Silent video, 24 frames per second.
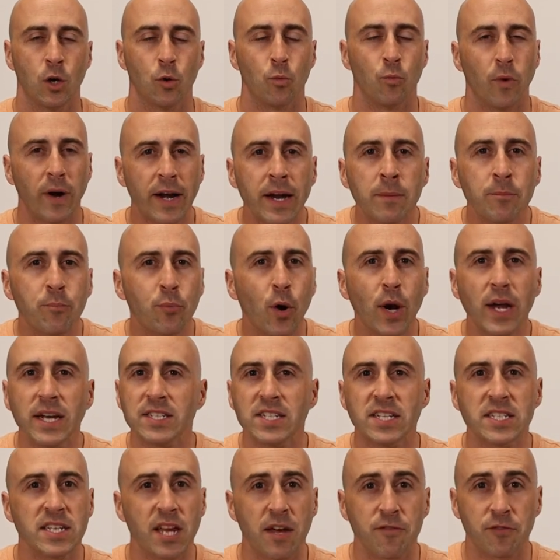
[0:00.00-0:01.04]
RAM
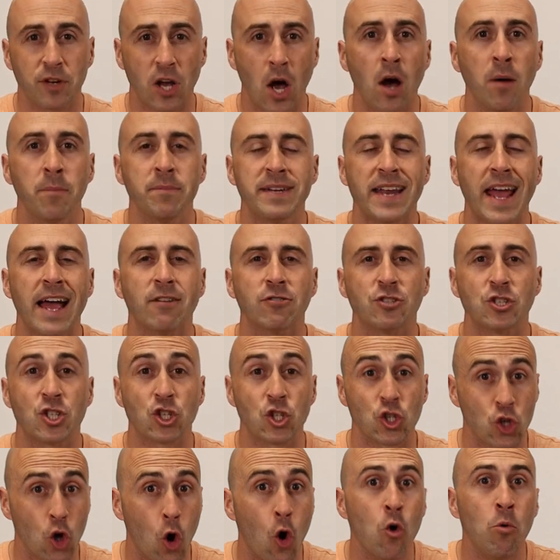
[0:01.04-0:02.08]
prices have come down
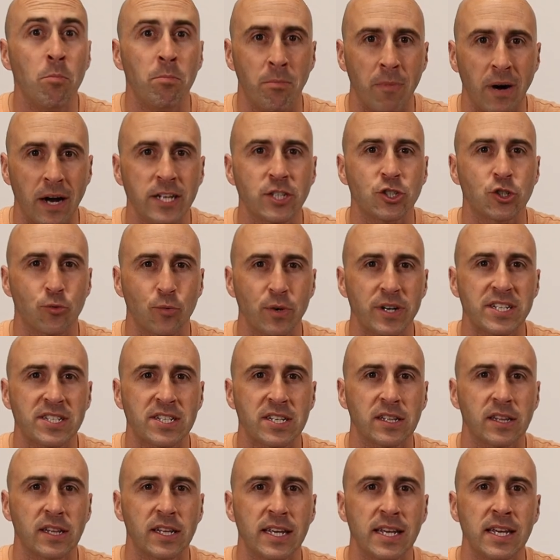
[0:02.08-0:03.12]
so much
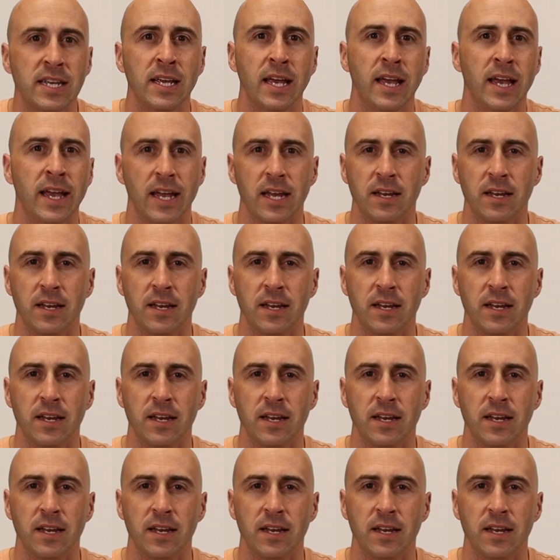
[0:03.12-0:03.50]
recently.